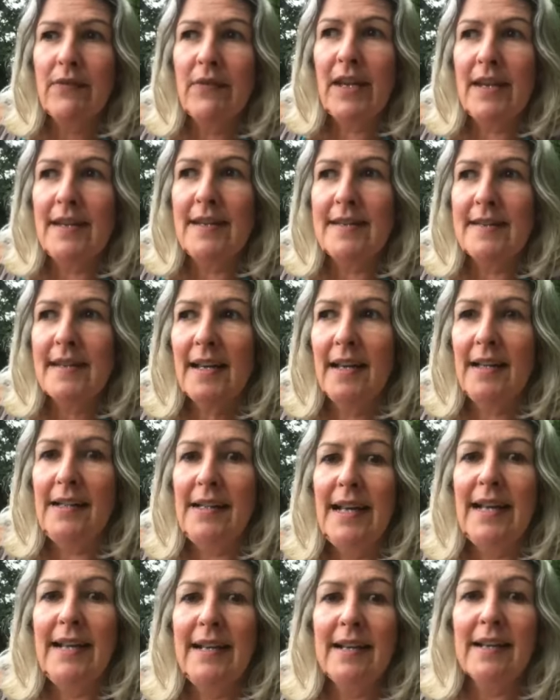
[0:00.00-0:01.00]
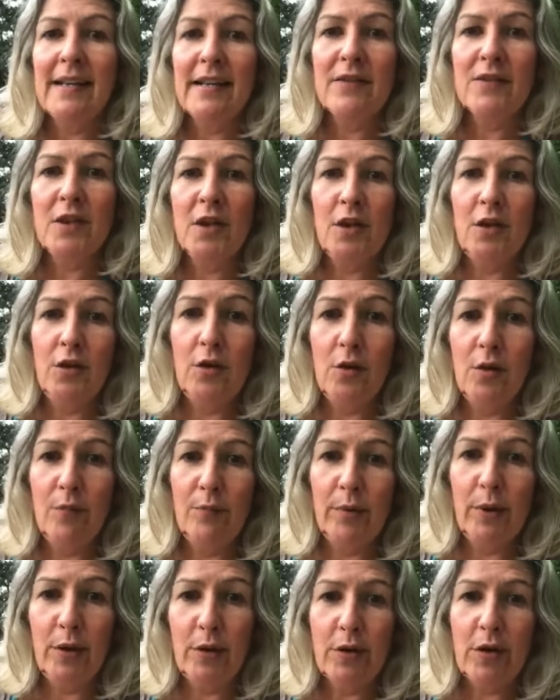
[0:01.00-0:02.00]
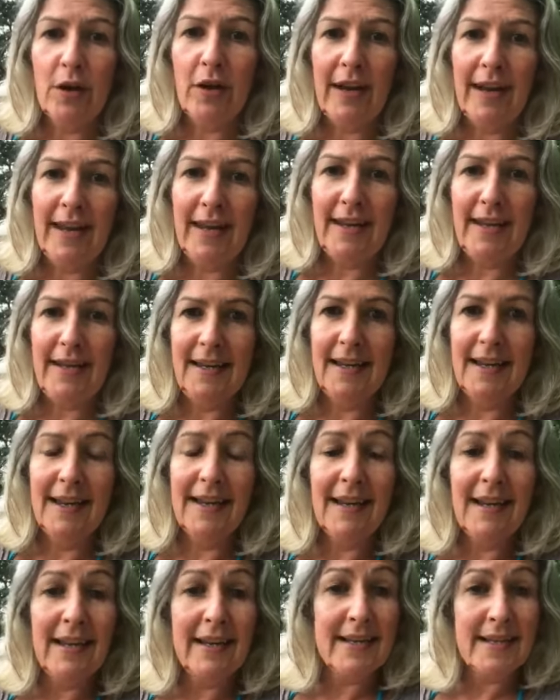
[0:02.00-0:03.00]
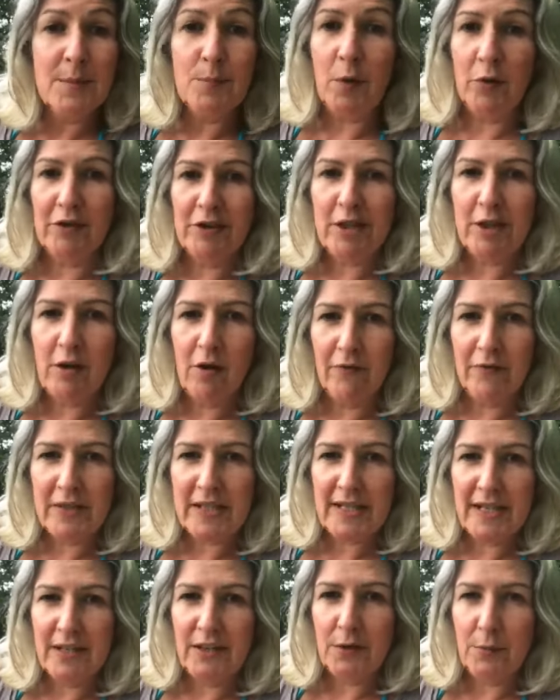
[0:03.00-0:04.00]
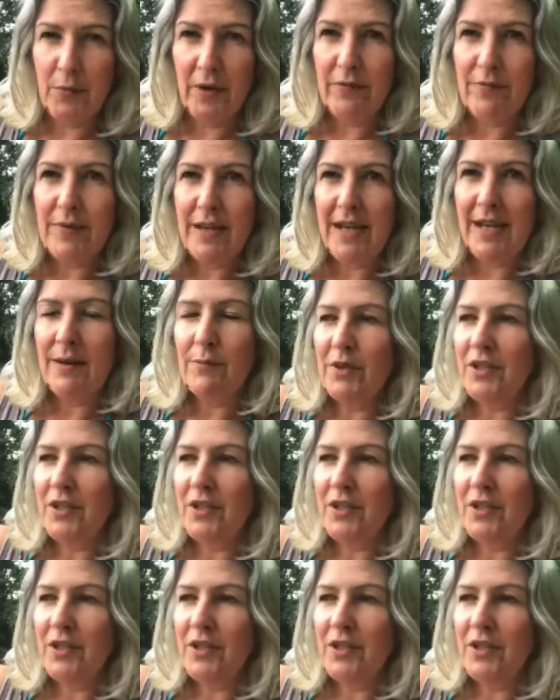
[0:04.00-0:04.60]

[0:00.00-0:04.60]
there's a link to book an exploratory conversation with me,